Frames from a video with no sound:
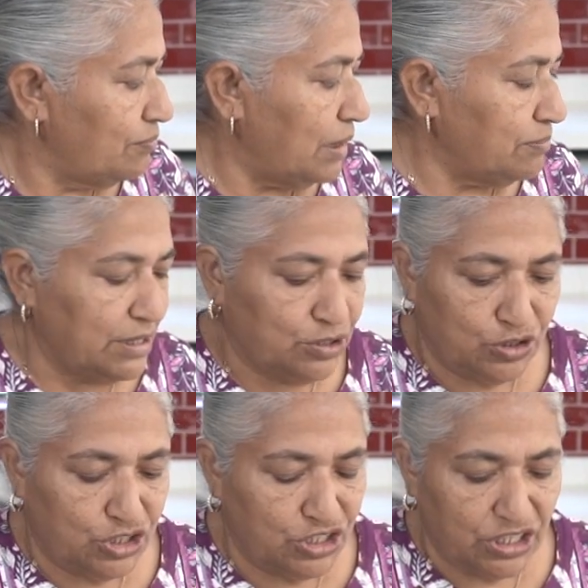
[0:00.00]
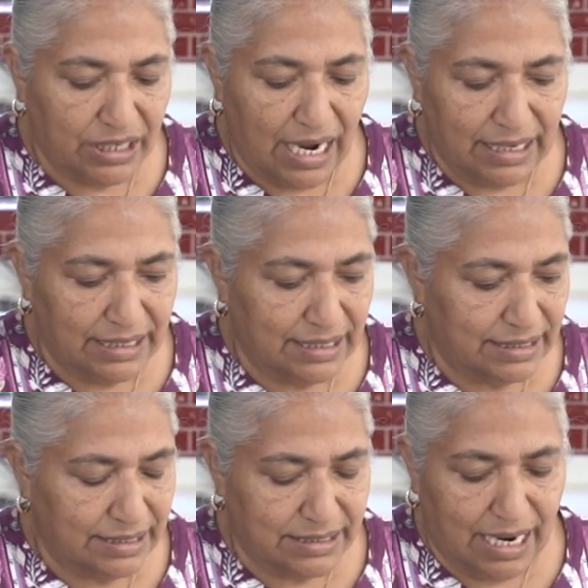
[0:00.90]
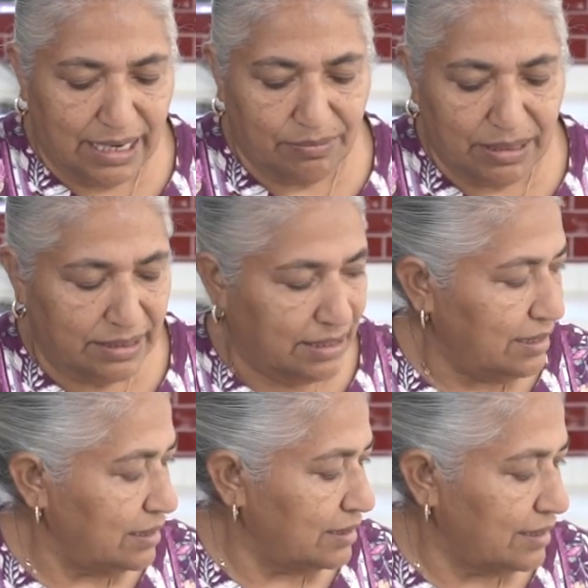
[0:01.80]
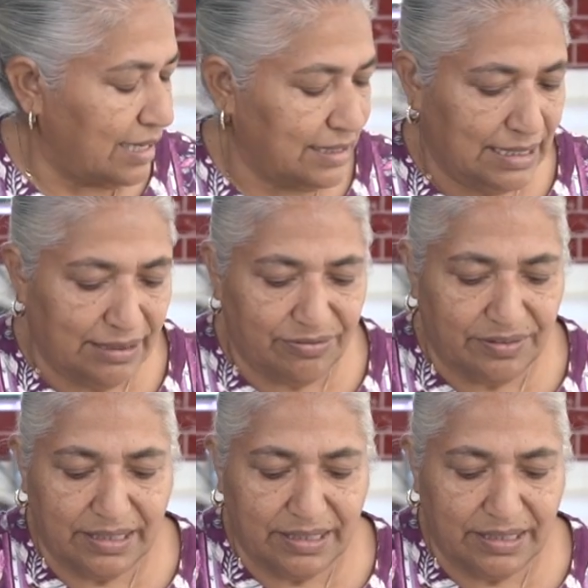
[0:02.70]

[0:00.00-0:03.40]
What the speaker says: my meat with ginger garlic and the thyme and the curry leaf.